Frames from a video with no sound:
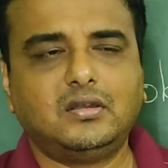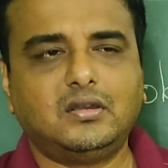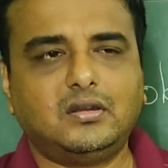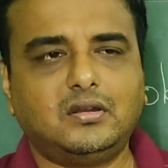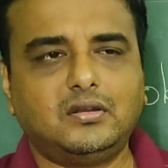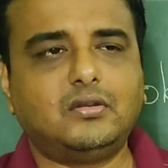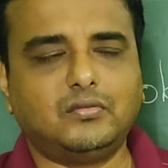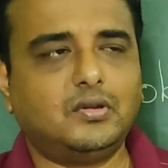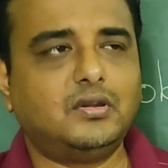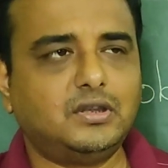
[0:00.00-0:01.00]

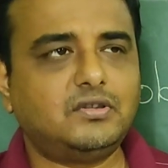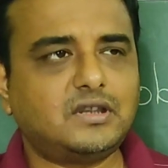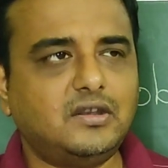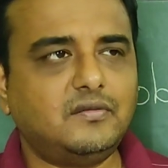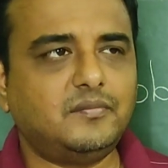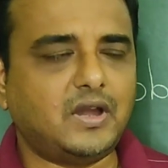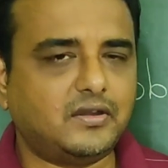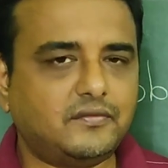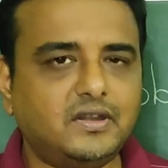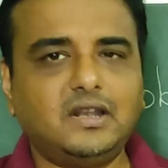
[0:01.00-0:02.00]
it was kind of a
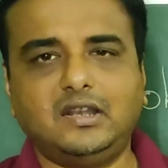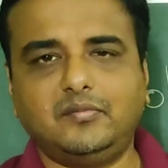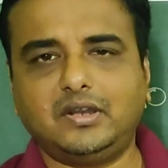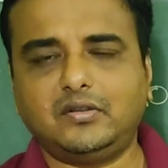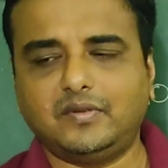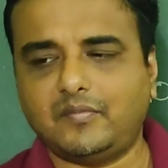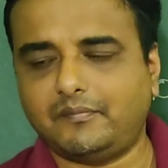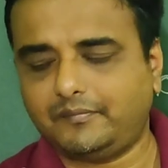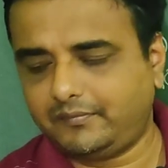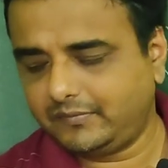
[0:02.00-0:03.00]
biographical element of
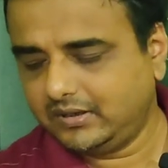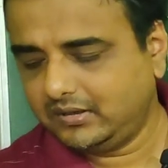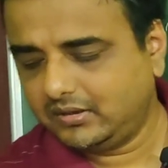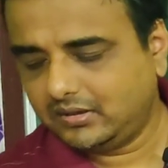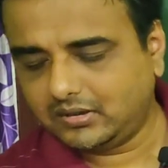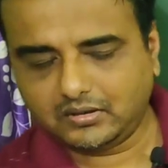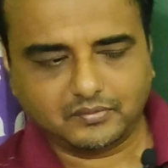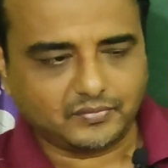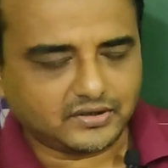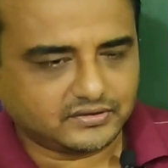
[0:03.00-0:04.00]
a
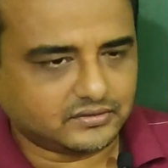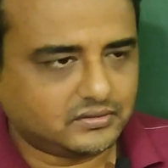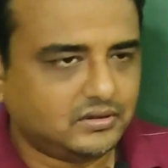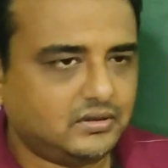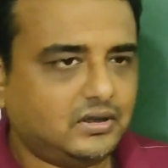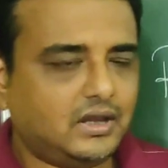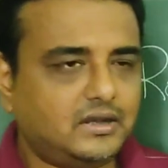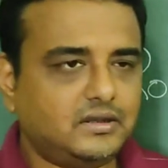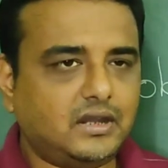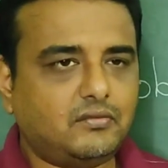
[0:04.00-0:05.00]
person,
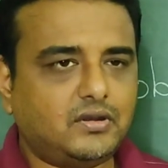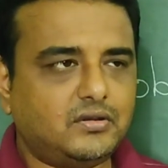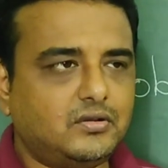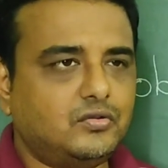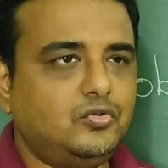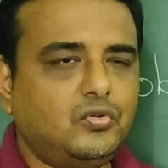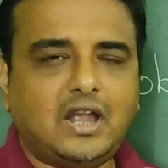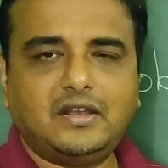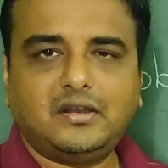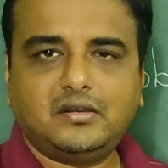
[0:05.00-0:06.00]
and there were no
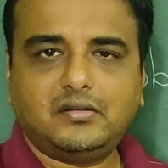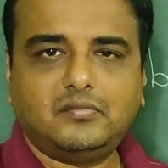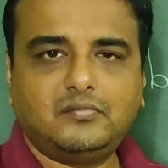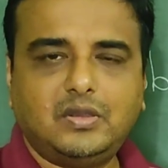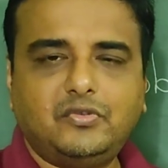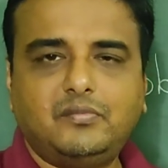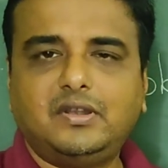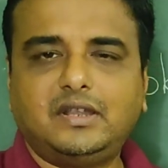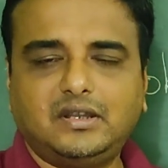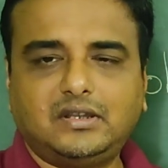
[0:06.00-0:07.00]
other memorable
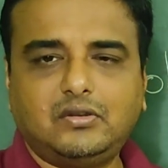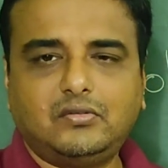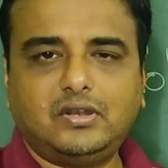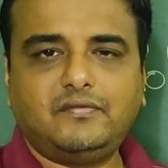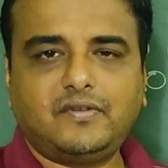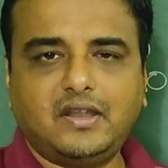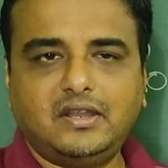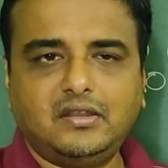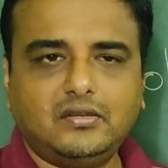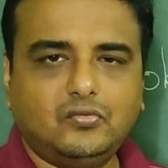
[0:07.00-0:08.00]
character, only
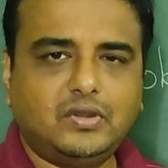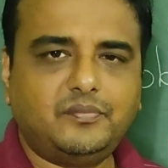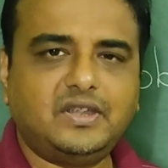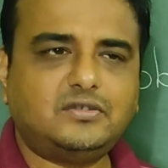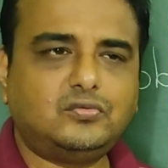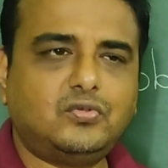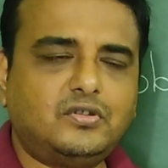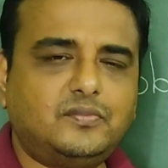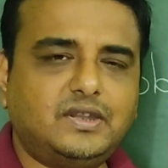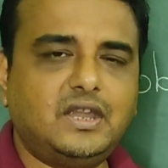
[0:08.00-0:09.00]
Friday, who appears towards
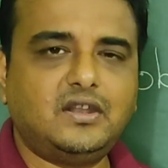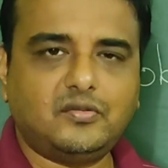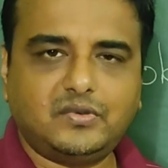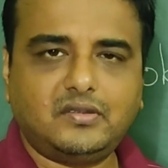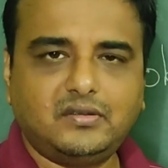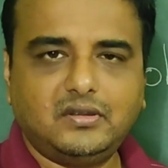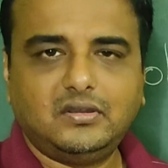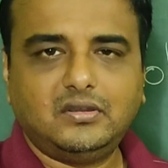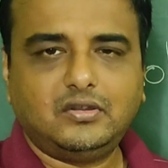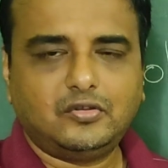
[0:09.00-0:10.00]
very end of the
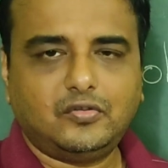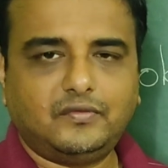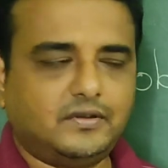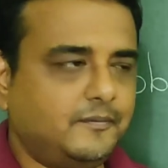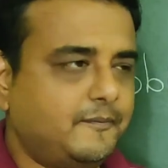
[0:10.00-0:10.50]
novel.